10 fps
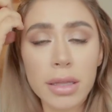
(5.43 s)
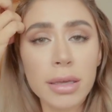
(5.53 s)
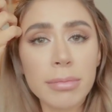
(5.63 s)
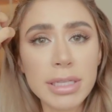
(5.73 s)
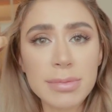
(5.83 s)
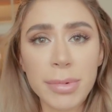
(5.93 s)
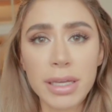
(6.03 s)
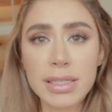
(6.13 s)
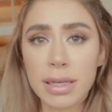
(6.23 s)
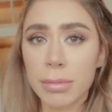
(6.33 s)
I miss
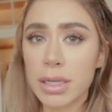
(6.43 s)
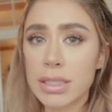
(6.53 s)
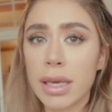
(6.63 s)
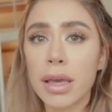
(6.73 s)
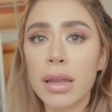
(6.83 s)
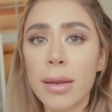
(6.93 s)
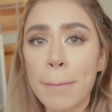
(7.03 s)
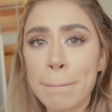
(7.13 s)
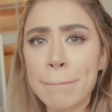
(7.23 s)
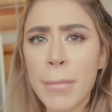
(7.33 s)
my summer tan.